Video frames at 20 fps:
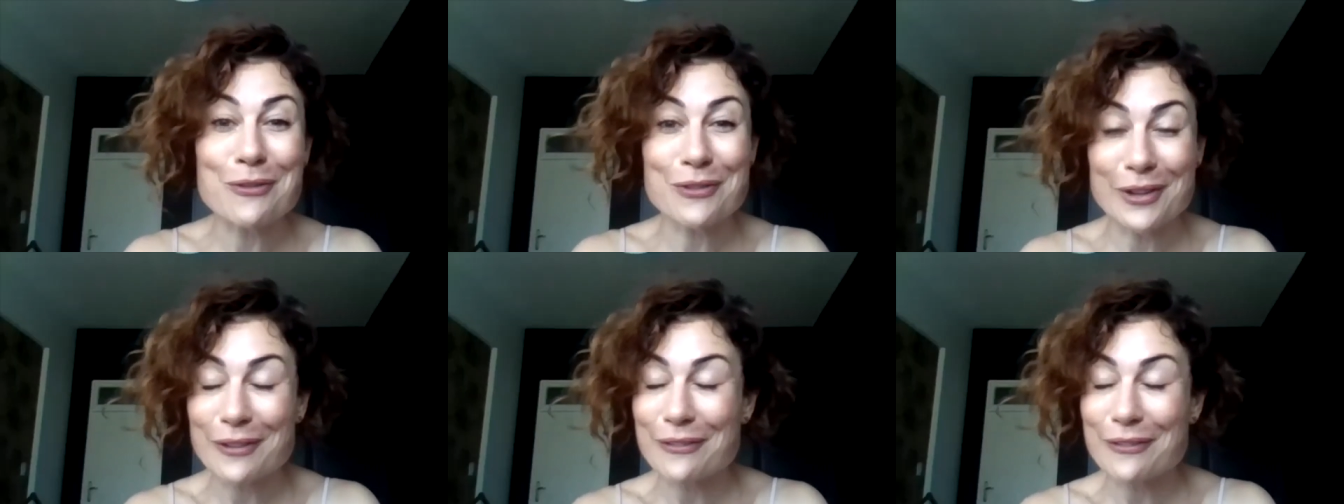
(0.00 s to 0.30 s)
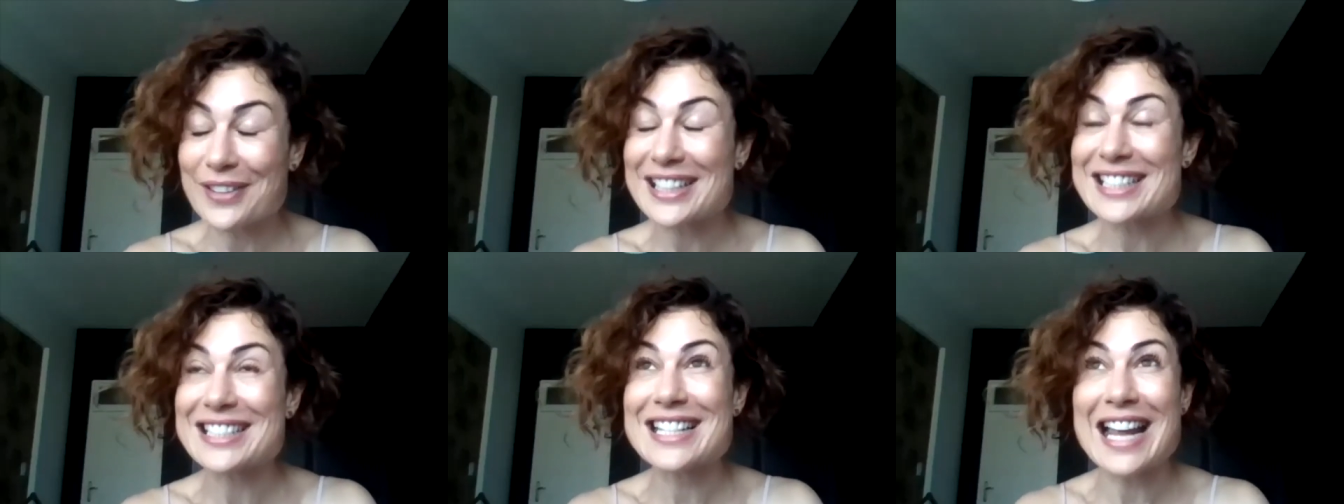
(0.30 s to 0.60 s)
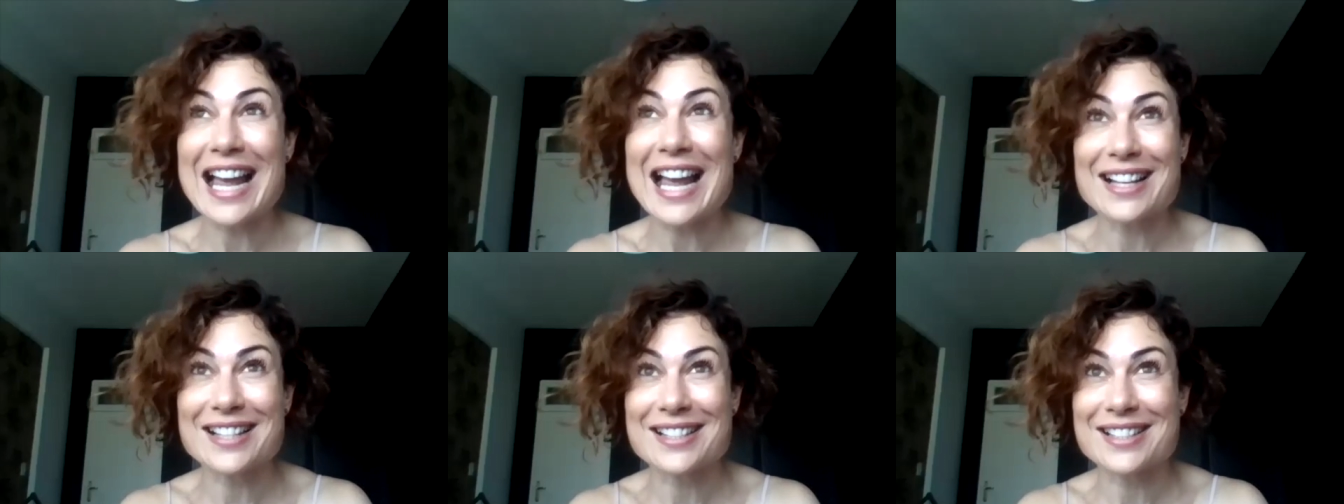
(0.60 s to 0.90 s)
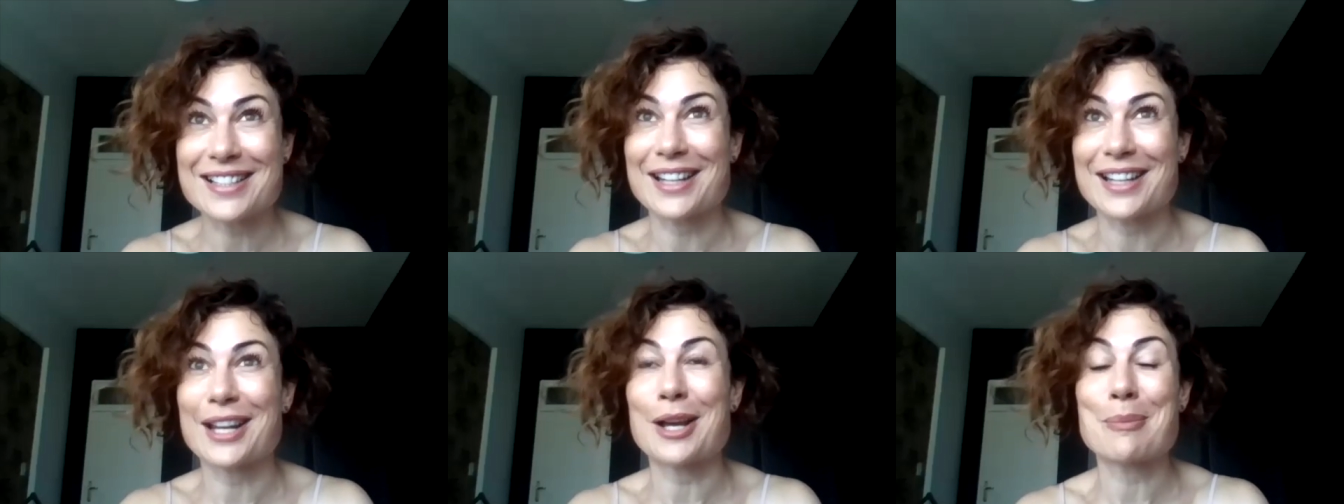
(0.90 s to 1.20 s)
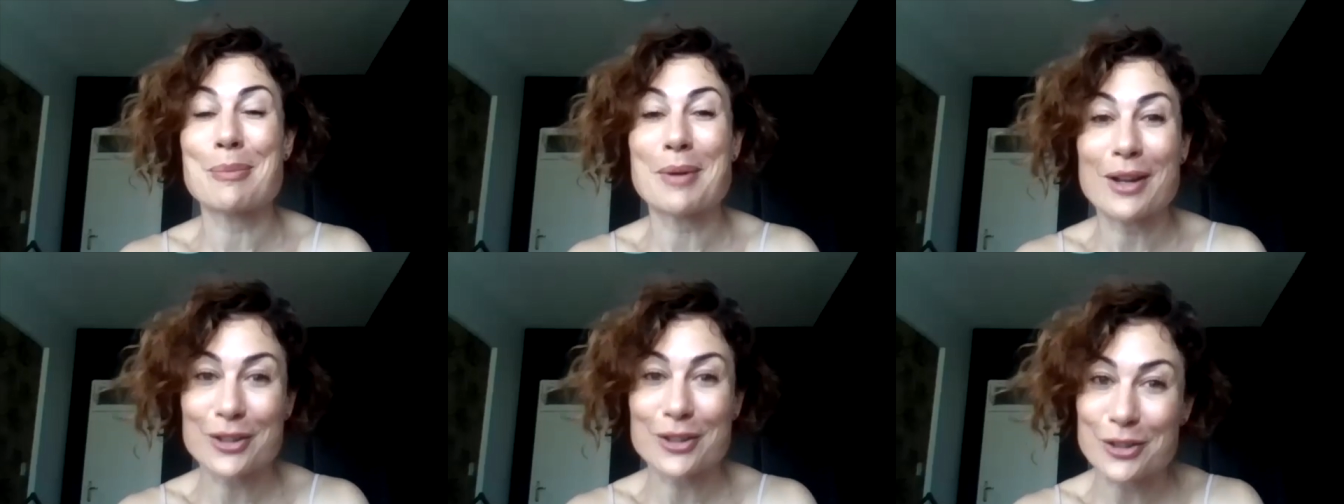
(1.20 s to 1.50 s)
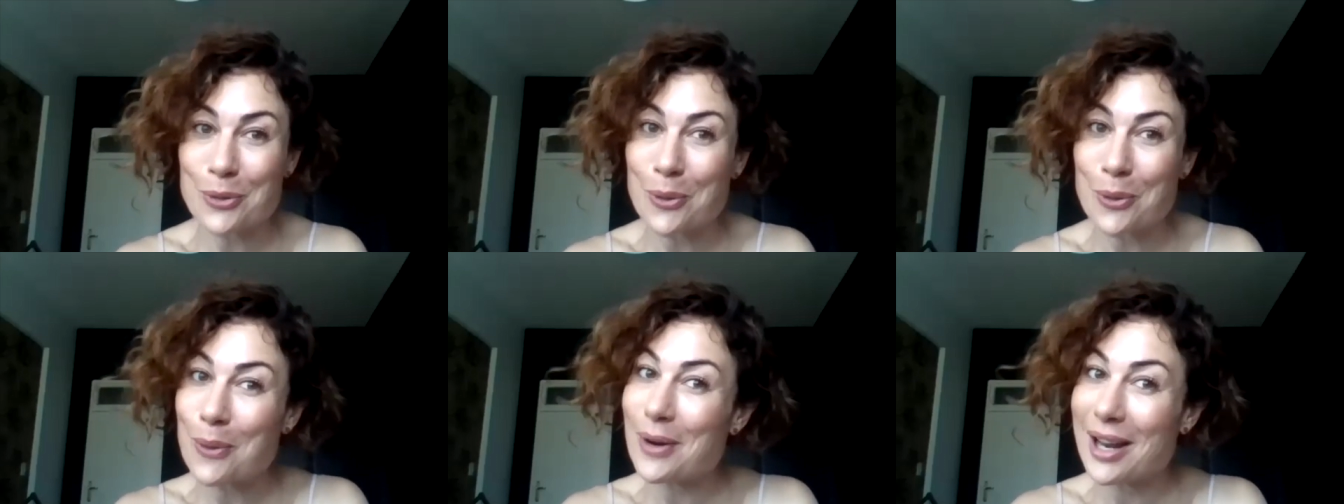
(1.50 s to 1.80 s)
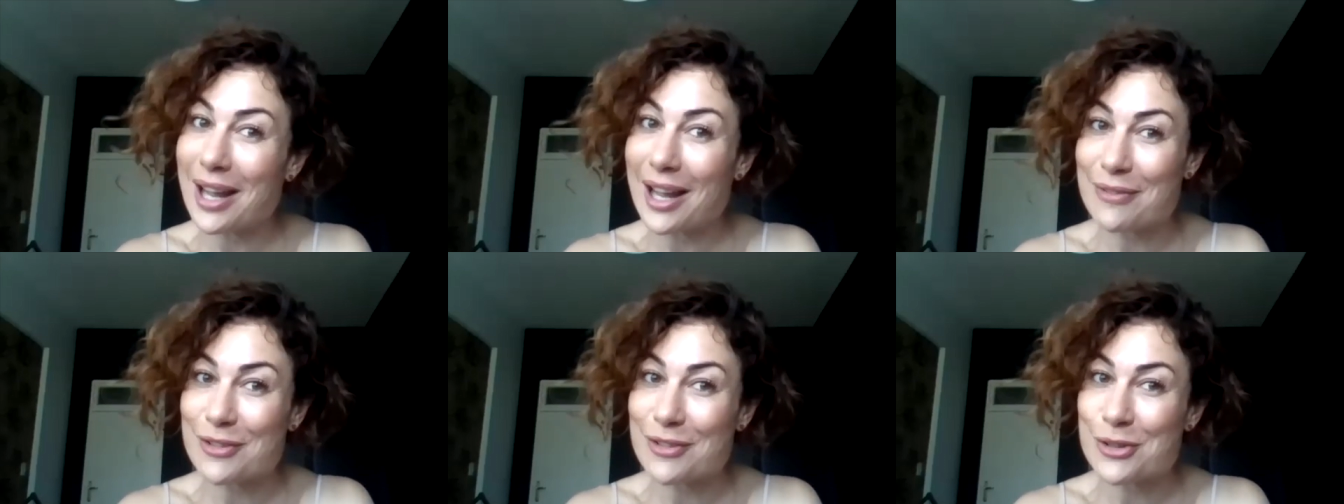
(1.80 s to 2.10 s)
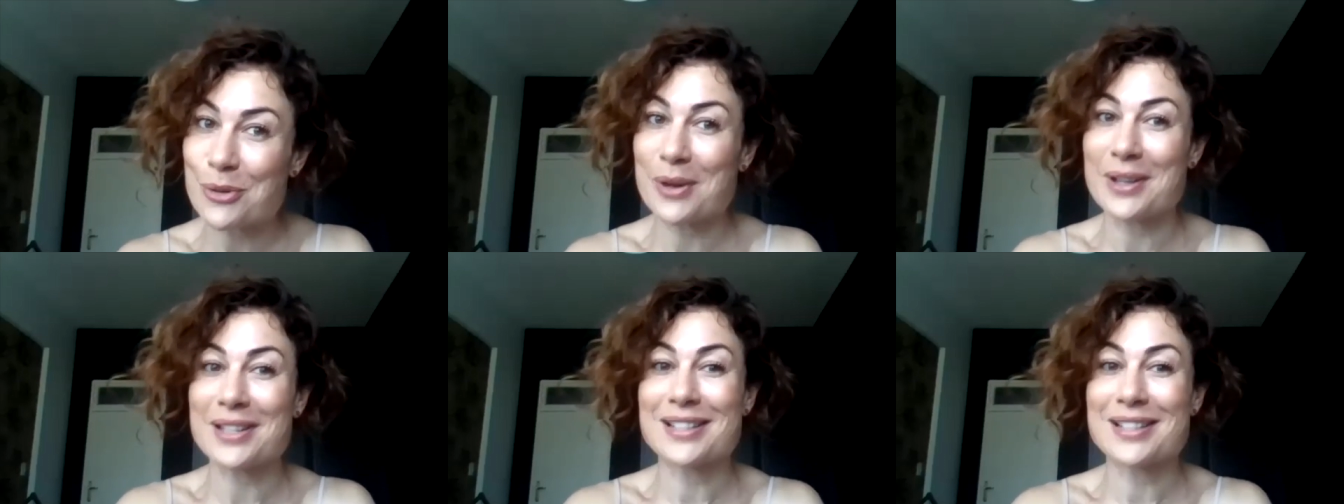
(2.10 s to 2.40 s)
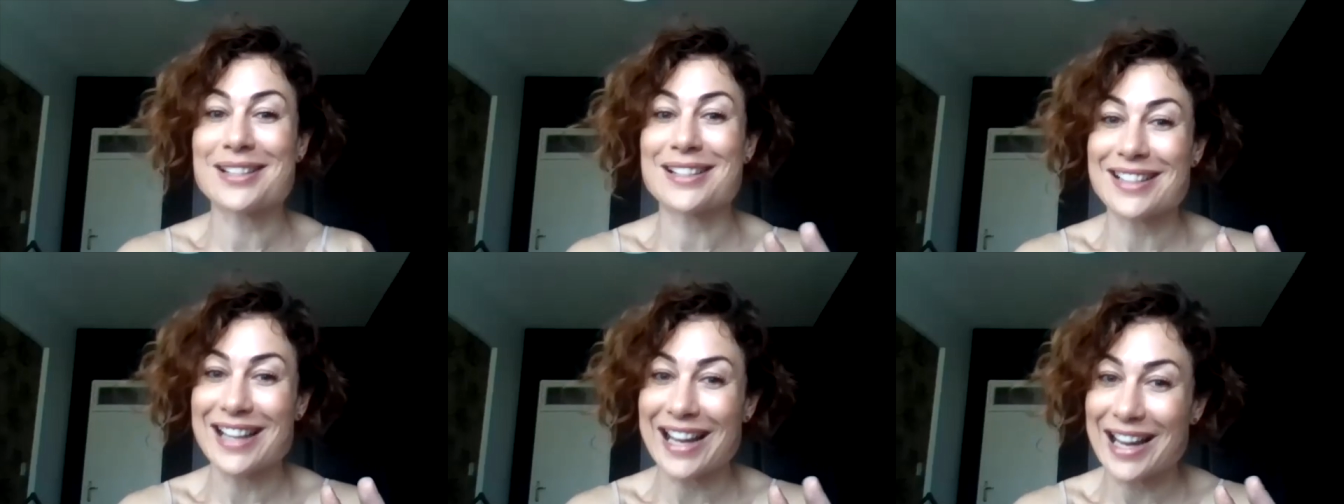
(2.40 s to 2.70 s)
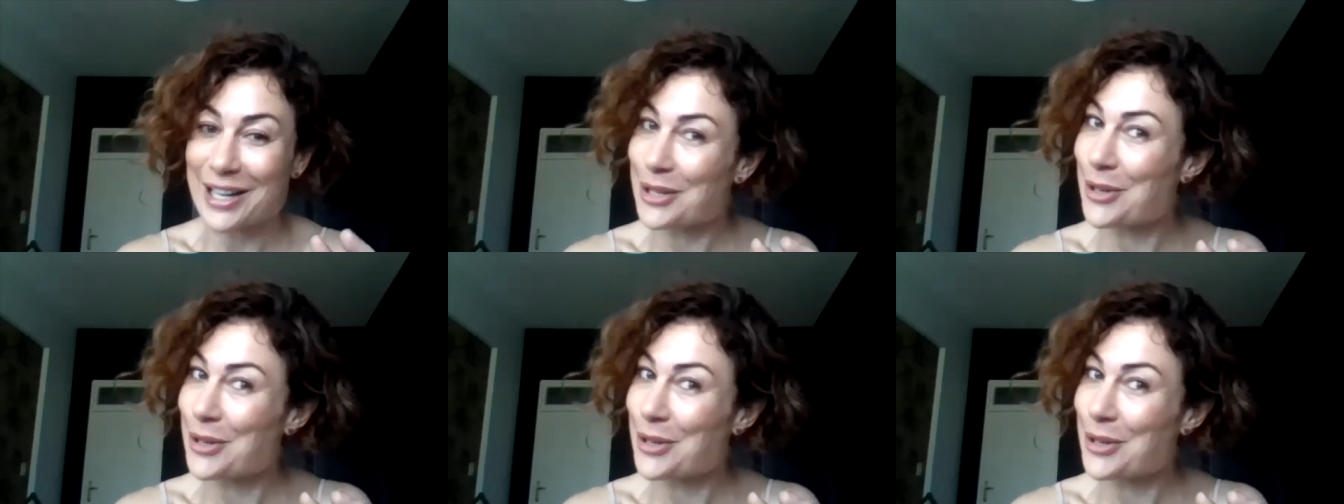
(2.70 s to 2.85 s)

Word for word: feel fantastic about your life choices